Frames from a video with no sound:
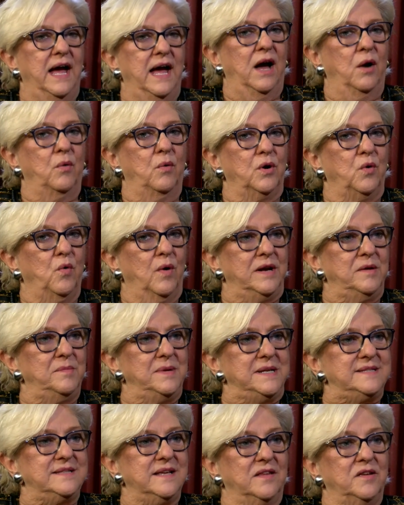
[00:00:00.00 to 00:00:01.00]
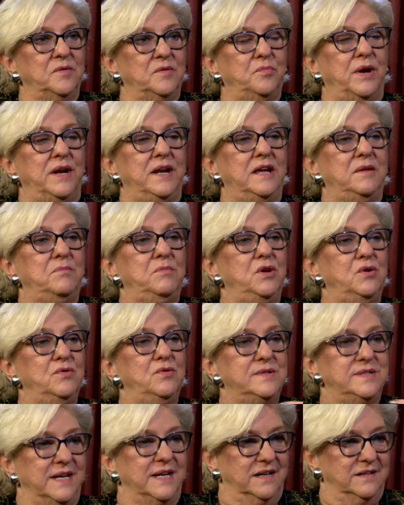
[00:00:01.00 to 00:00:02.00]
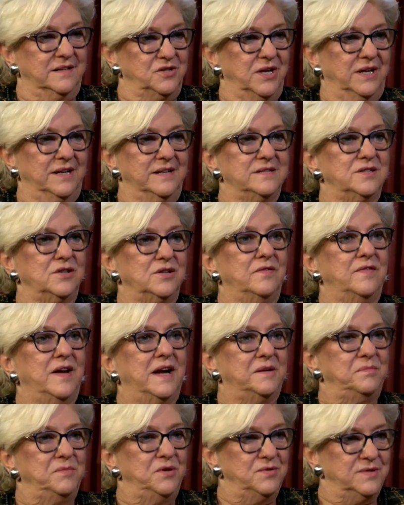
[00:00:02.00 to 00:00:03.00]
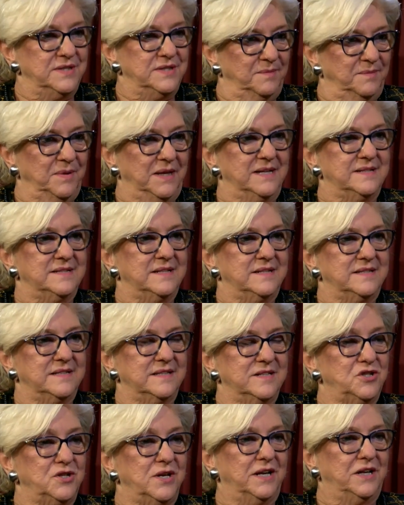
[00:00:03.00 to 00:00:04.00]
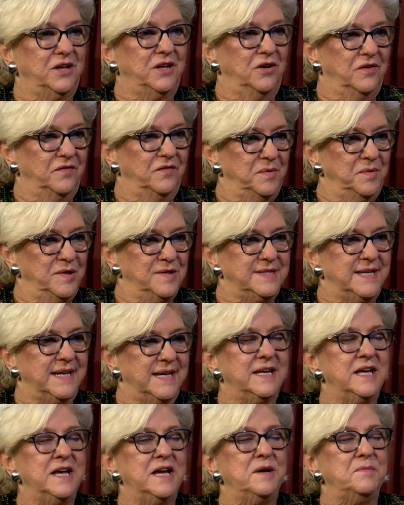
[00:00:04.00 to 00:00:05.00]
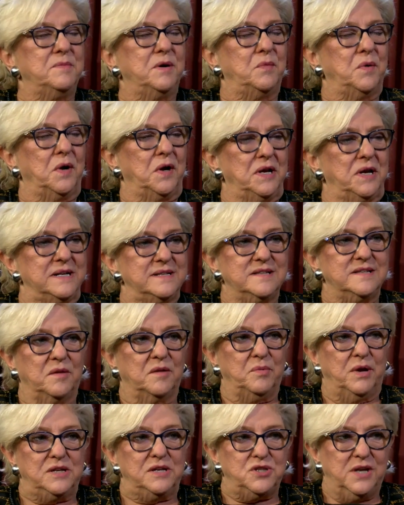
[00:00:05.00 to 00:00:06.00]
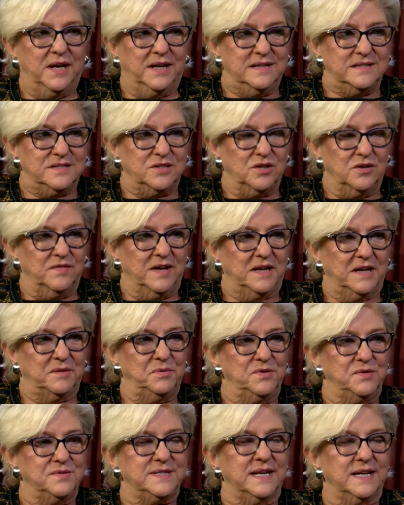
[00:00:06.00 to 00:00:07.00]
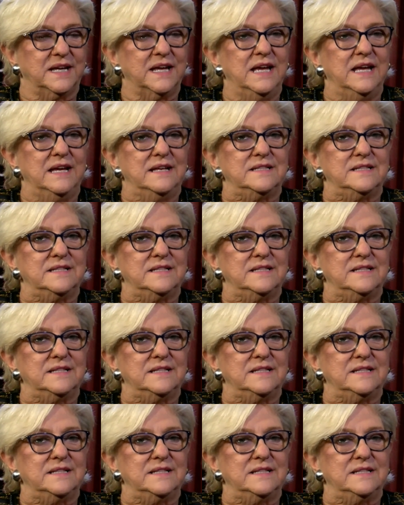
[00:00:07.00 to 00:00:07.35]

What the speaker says: we're going to be celebrating music, Czech and Slovak music, because it's the Czech year of music, but we're going to celebrate Czech and Slovak music.